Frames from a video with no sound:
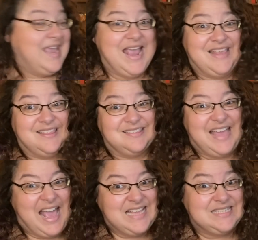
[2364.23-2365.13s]
And the
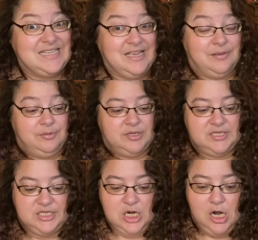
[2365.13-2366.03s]
last thing I'm going to
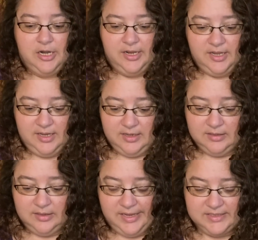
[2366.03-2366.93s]
start, and the
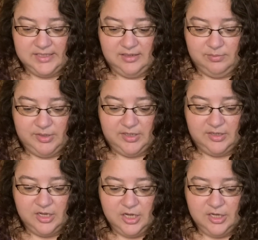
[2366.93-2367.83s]
last thing I'm going to
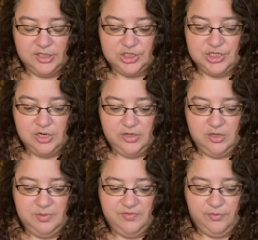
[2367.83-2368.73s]
show you
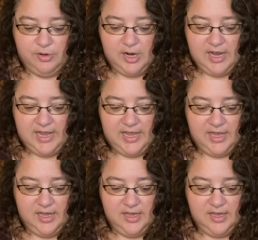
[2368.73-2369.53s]
before I